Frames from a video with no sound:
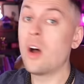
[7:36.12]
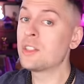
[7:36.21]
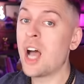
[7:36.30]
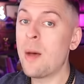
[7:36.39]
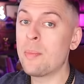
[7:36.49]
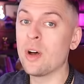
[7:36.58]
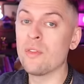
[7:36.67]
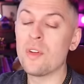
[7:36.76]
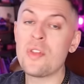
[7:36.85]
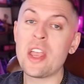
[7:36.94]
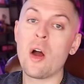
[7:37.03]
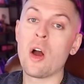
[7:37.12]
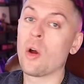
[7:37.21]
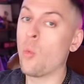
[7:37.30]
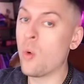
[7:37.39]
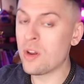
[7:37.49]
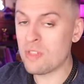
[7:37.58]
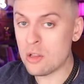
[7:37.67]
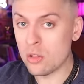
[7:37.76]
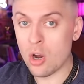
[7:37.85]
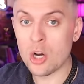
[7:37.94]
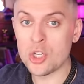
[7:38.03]
On top of, they are one of the
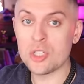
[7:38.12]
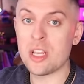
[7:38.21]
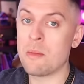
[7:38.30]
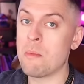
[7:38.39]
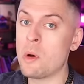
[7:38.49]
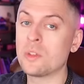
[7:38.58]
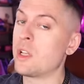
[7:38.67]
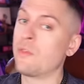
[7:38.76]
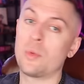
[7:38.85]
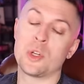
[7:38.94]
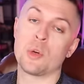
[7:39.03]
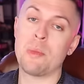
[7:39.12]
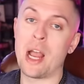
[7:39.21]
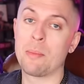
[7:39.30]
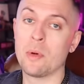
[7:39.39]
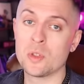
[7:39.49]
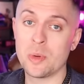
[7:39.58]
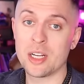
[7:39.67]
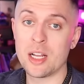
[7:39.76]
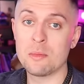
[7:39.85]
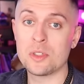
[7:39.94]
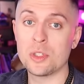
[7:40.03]
largest and most influential backbones when it
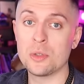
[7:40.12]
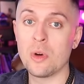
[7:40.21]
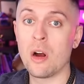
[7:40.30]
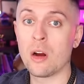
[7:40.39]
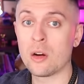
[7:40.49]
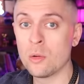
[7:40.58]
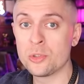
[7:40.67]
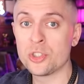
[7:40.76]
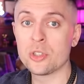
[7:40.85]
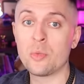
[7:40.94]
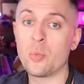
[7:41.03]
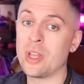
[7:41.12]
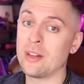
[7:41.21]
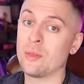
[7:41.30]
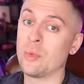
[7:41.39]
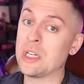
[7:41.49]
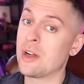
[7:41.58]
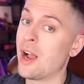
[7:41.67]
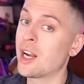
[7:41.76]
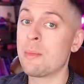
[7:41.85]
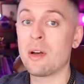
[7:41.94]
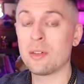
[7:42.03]
comes to our culture when we
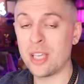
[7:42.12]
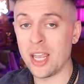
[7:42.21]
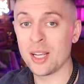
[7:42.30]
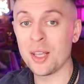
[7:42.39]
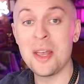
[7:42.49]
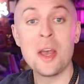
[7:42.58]
talk about kink,